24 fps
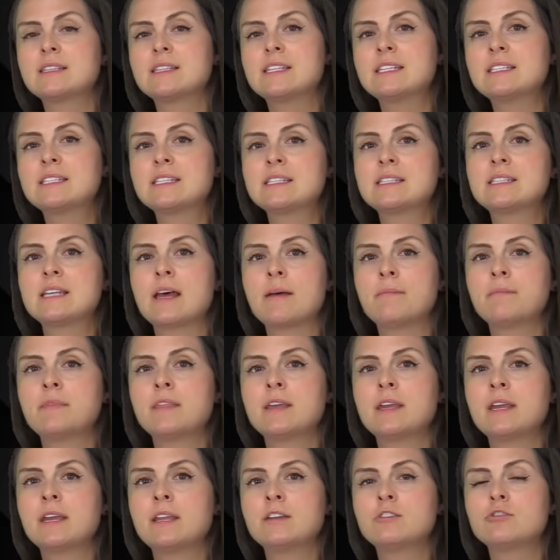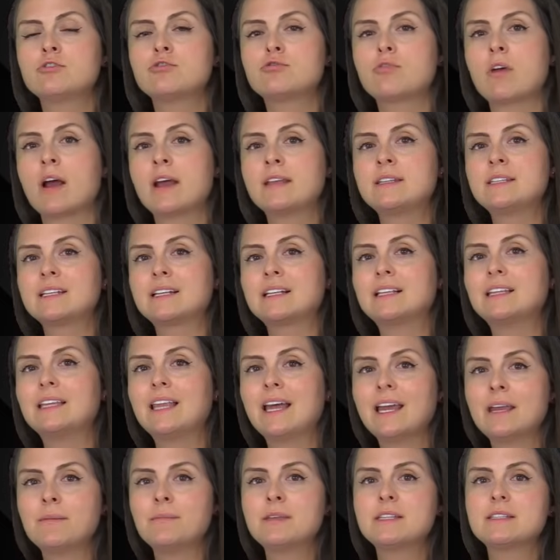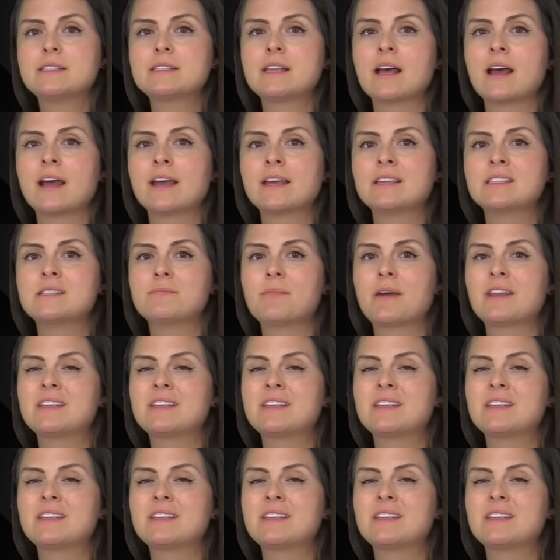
this is something trying to claim it's science,